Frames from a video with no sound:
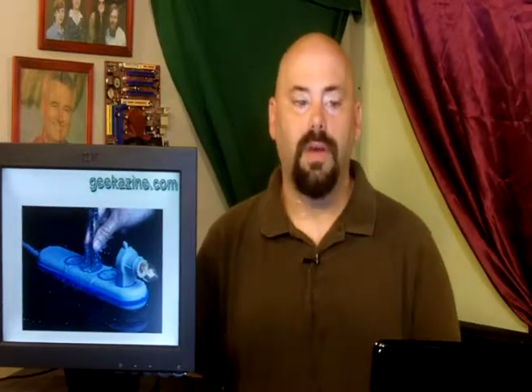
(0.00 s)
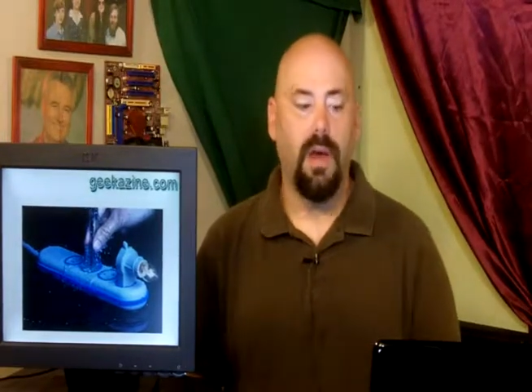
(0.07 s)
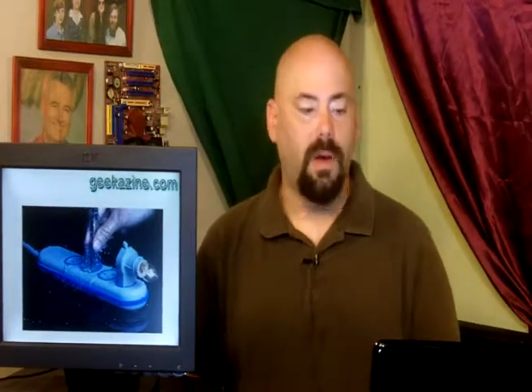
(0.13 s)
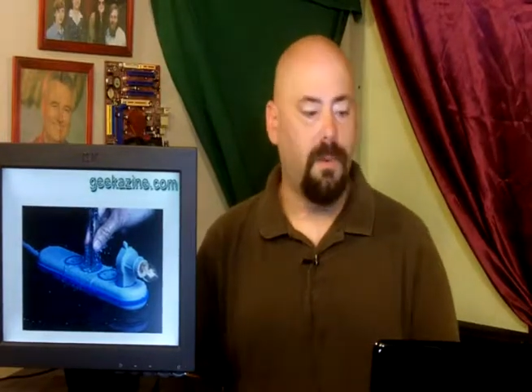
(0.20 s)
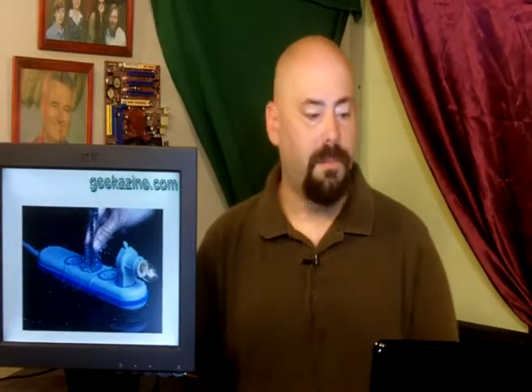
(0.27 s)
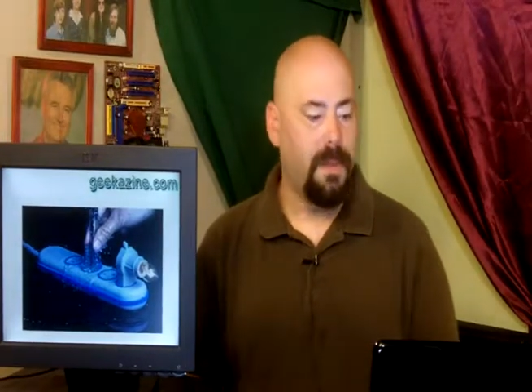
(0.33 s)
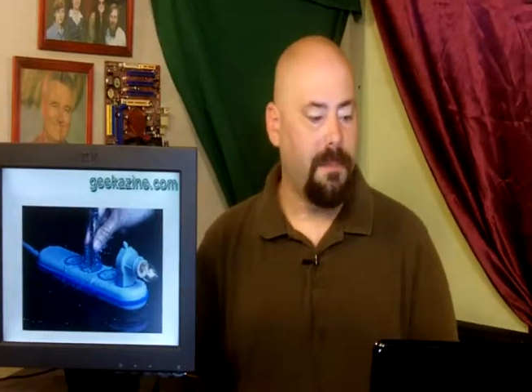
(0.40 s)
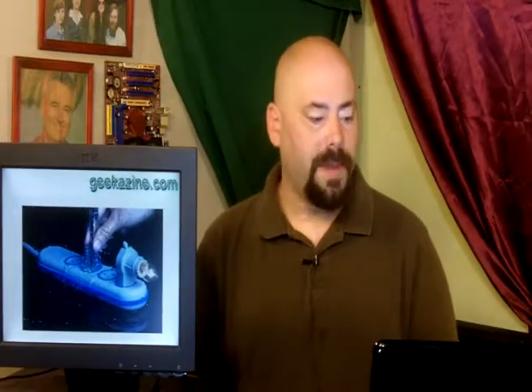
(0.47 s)
I
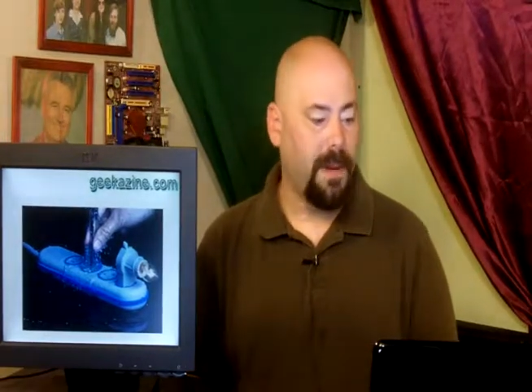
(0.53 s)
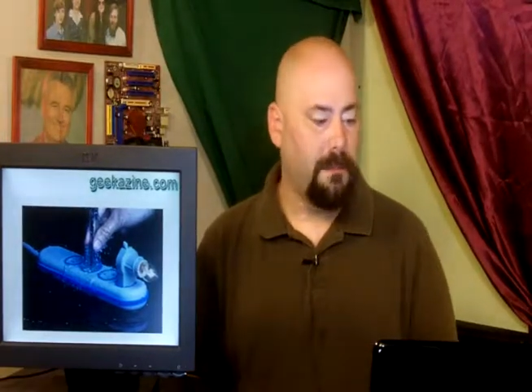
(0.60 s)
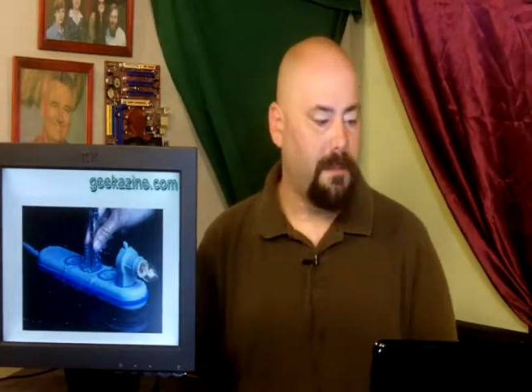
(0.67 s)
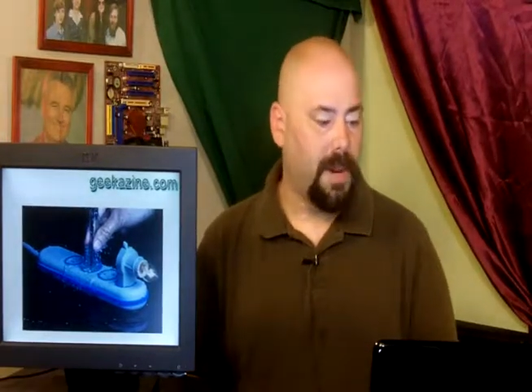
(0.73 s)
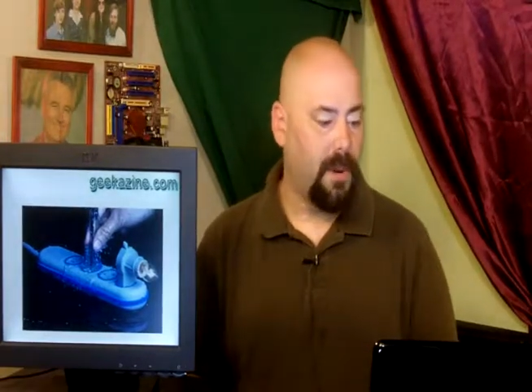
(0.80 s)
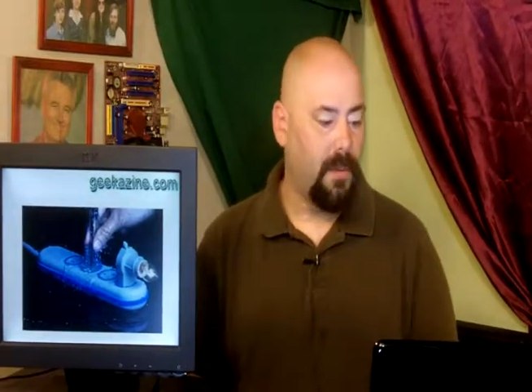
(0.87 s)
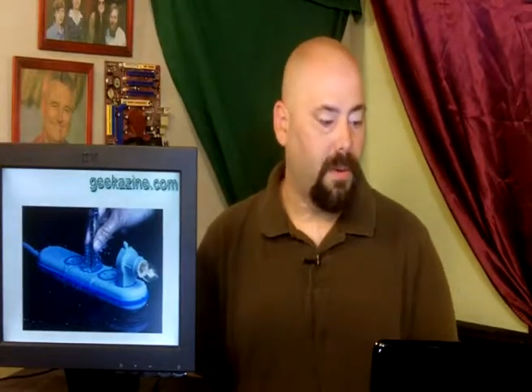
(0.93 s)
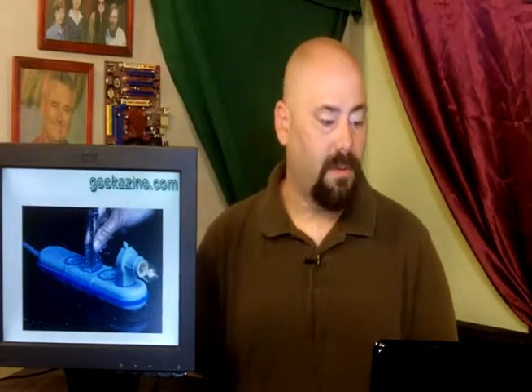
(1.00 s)
hope they make
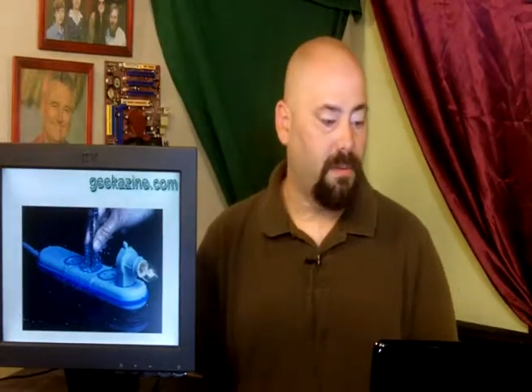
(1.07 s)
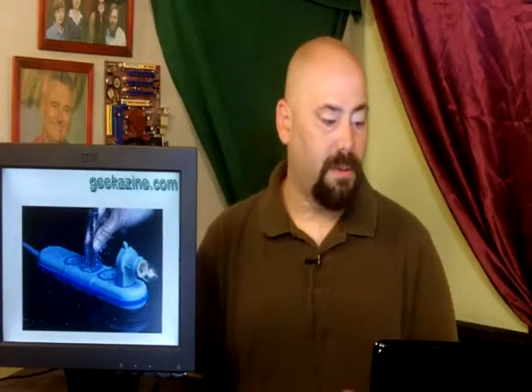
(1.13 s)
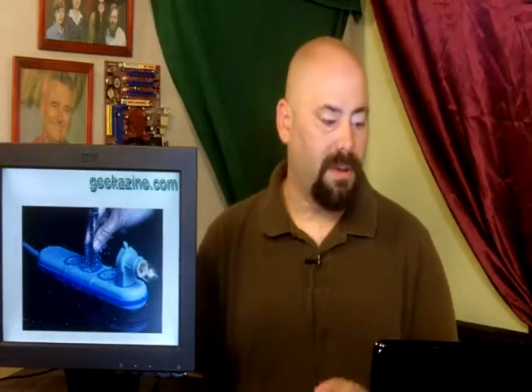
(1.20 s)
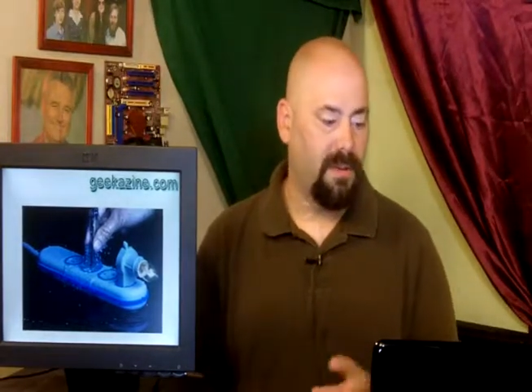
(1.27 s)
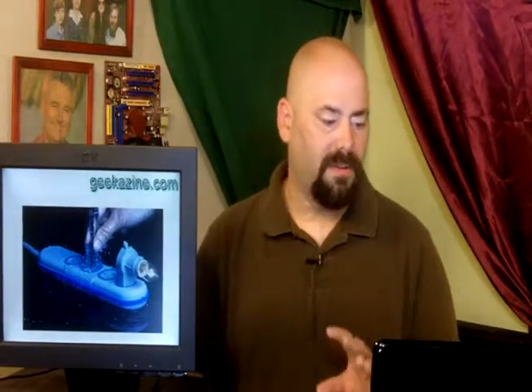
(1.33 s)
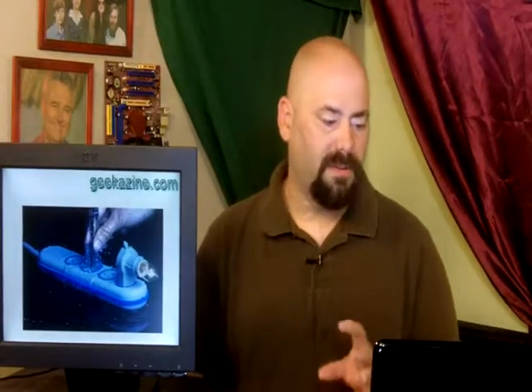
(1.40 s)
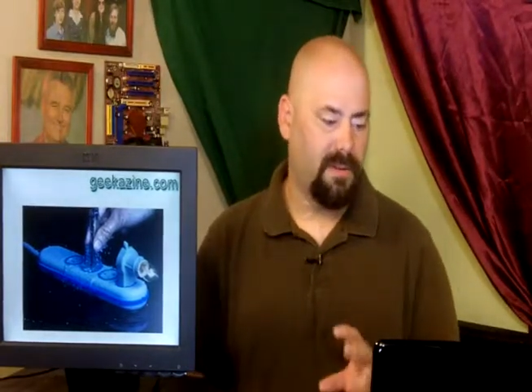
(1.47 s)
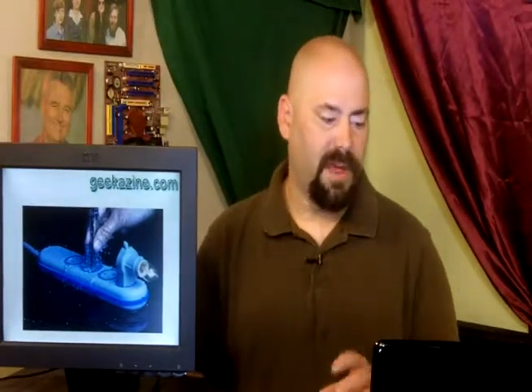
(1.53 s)
bigger ones,
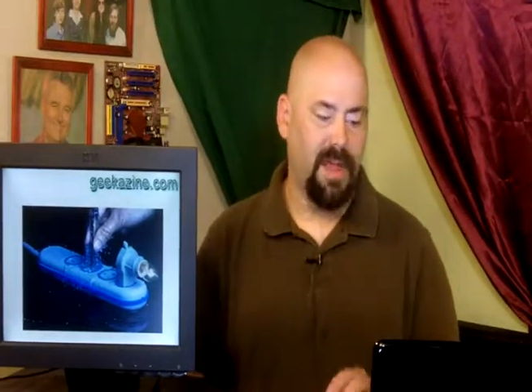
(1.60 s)
because